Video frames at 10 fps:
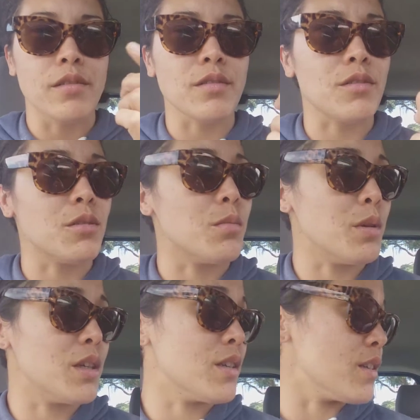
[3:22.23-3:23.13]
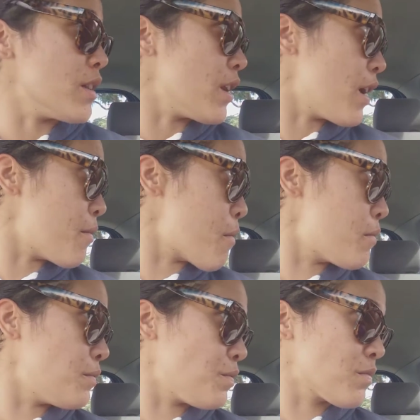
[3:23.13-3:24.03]
a few of the beaches that I
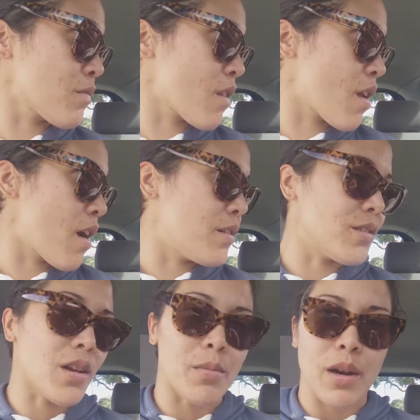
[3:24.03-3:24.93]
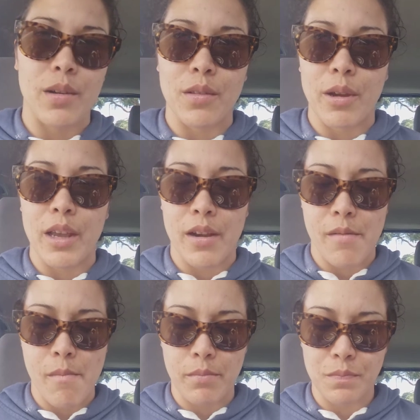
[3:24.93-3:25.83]
stopped out on the way here.